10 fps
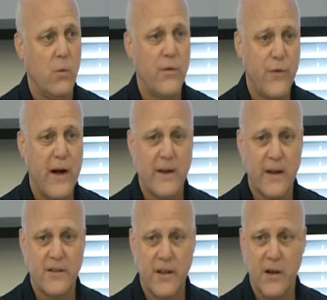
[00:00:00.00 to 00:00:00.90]
we find
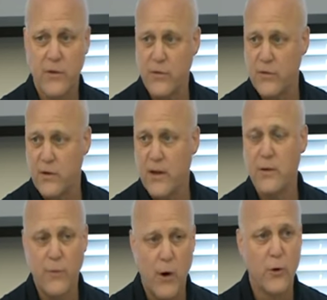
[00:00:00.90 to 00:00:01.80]
ourselves in
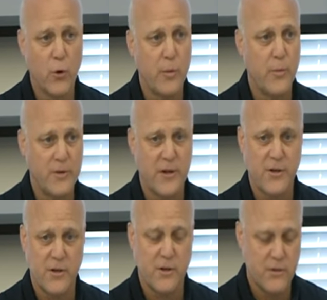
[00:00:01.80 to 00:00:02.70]
a vulnerable
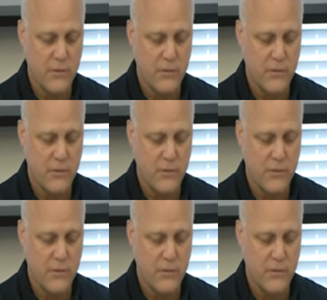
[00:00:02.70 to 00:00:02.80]
position.